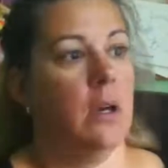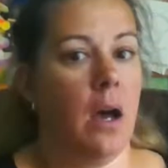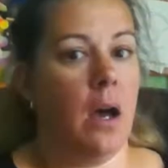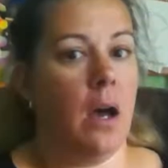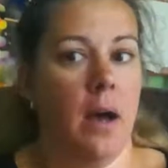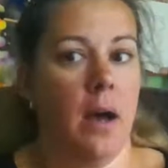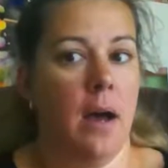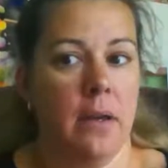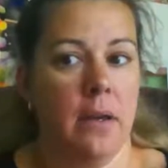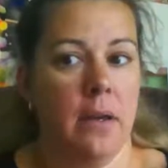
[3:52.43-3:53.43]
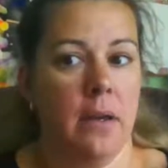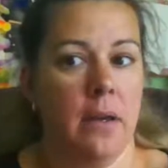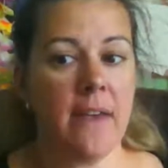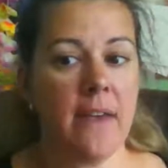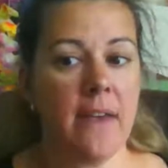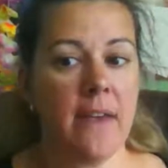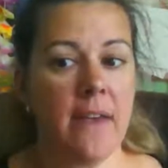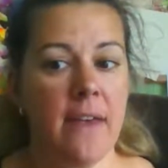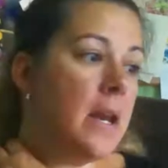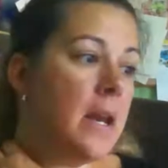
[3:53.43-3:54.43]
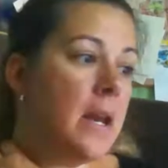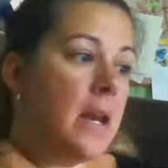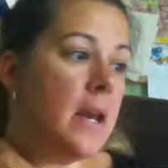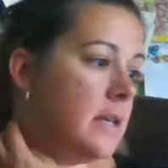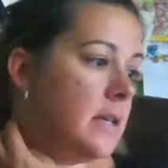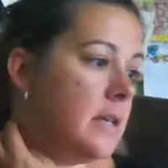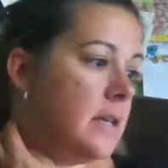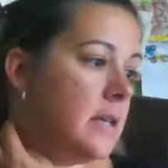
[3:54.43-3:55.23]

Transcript: All right. If anybody is,